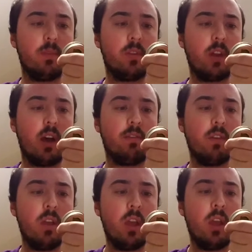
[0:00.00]
stuff.
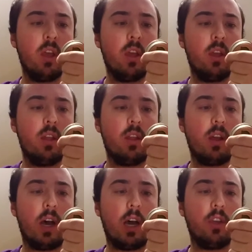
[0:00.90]

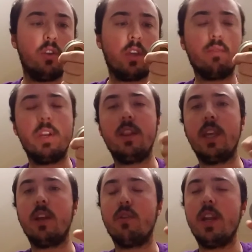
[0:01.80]
You can read
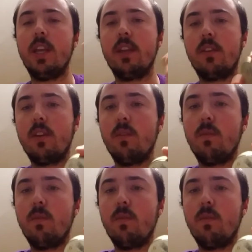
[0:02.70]
the ingredients.